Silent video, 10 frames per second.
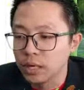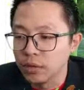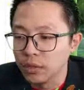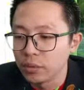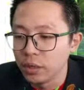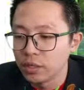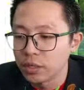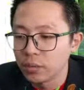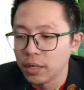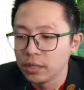equation
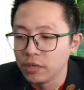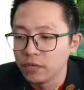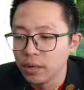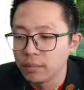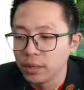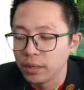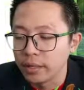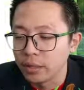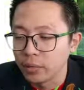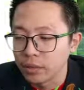1 divide by
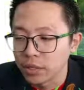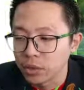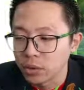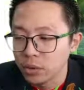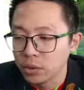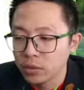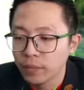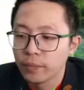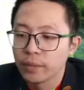equation 2.